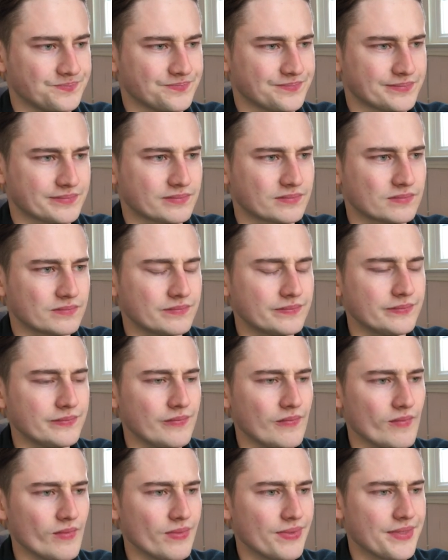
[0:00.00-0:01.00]

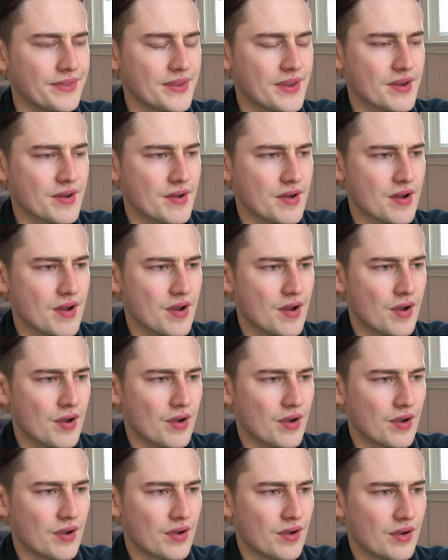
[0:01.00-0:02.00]

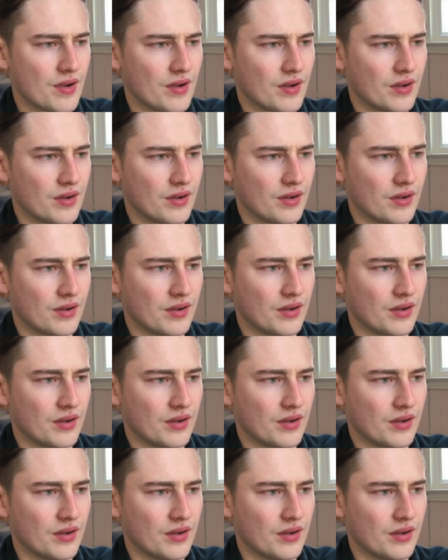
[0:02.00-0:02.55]
(silence)